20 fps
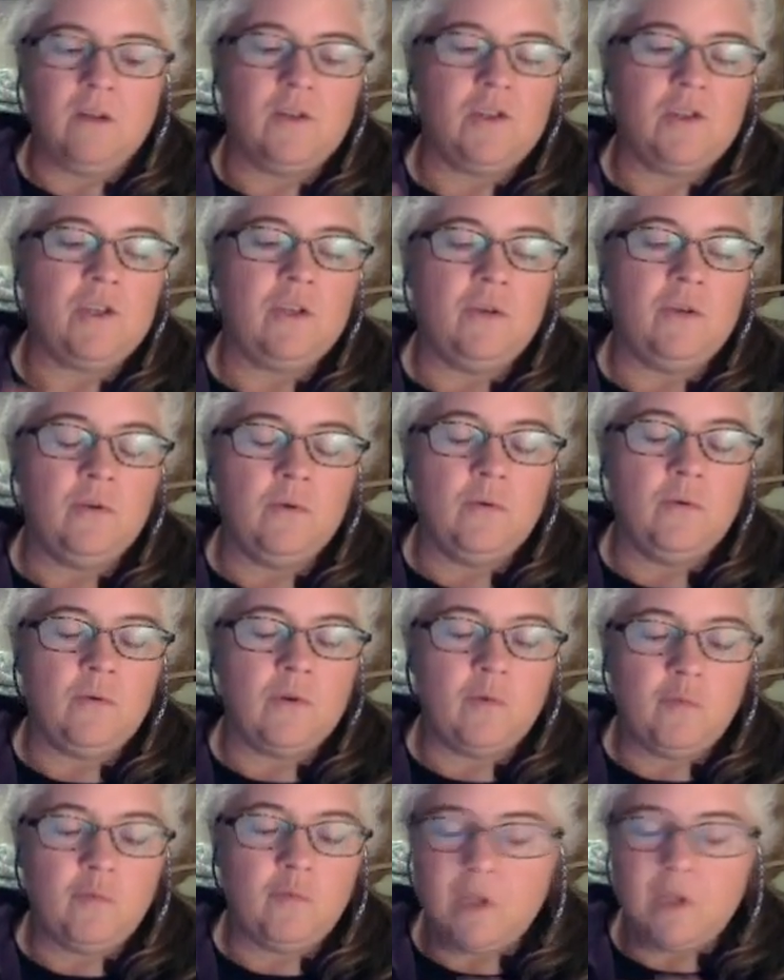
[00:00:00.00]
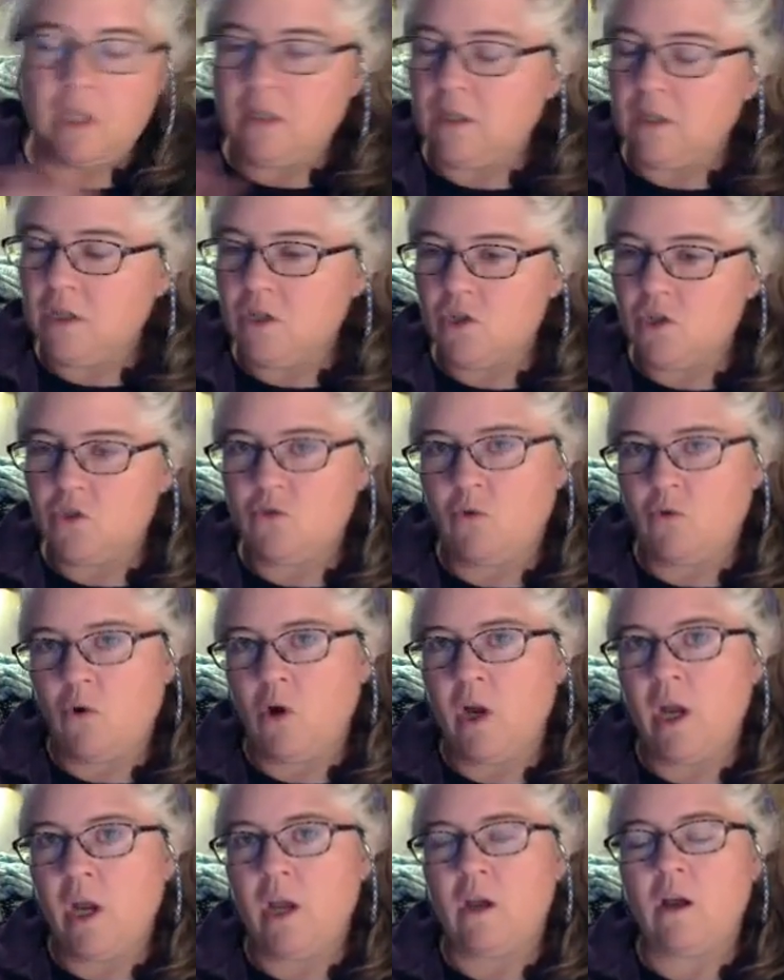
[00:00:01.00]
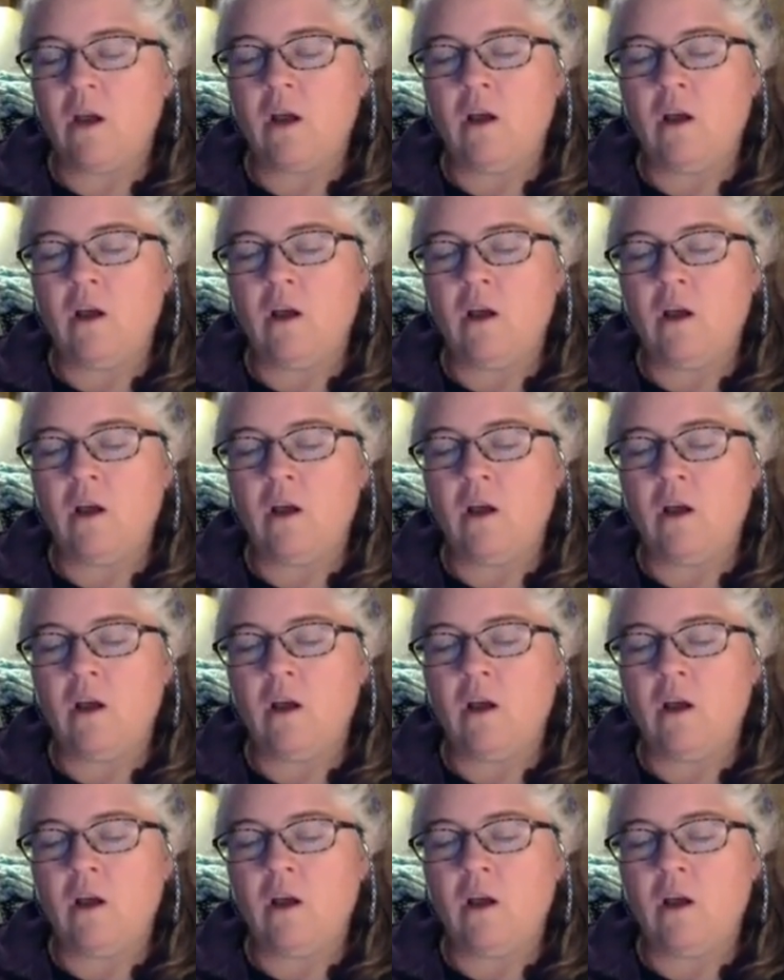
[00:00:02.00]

to completely destroy.